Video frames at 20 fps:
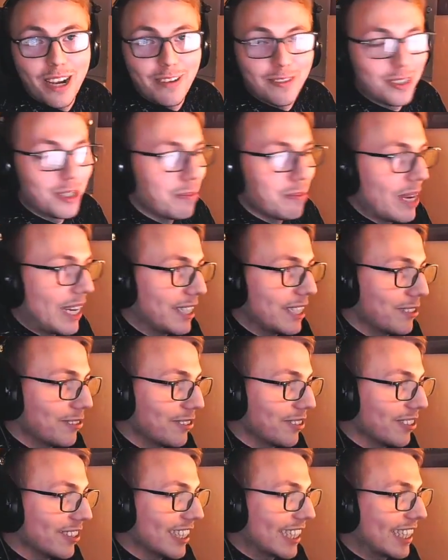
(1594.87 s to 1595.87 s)
have to go back and do
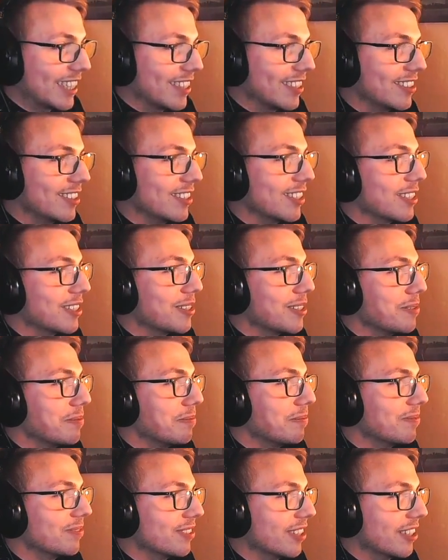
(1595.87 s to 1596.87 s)
it all again.
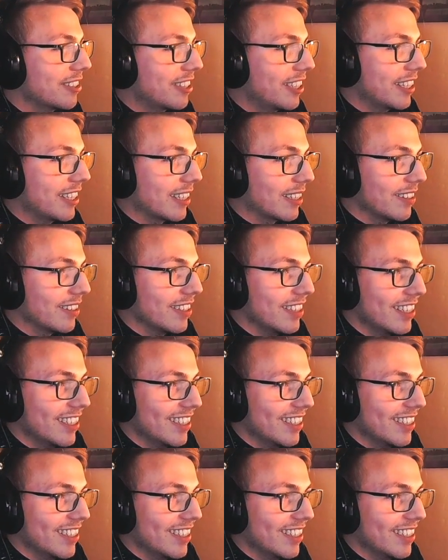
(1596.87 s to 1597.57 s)
Not kidding.